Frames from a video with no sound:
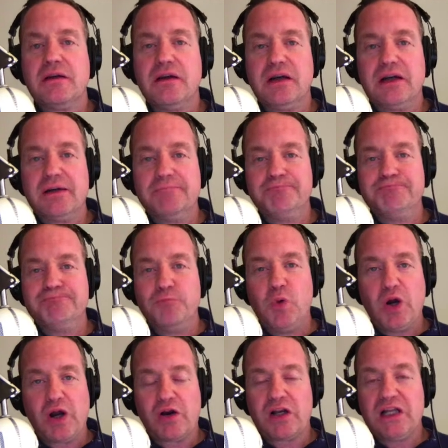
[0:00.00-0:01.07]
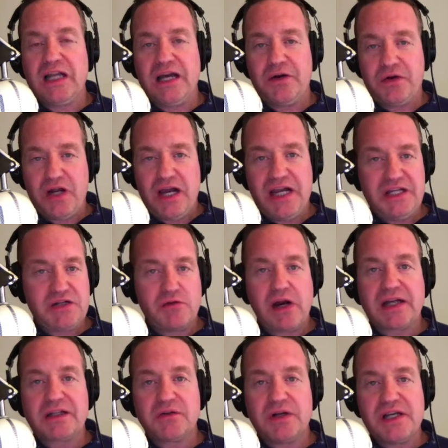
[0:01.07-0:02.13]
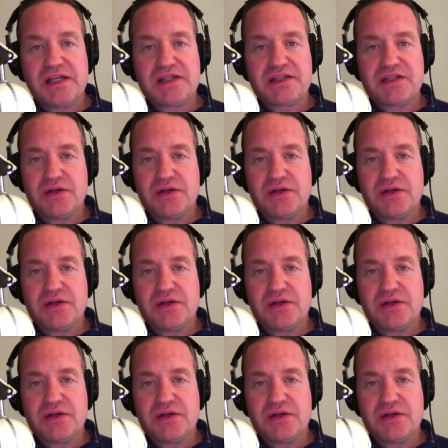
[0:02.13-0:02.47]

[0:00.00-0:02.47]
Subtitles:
what are Cloud9 directories.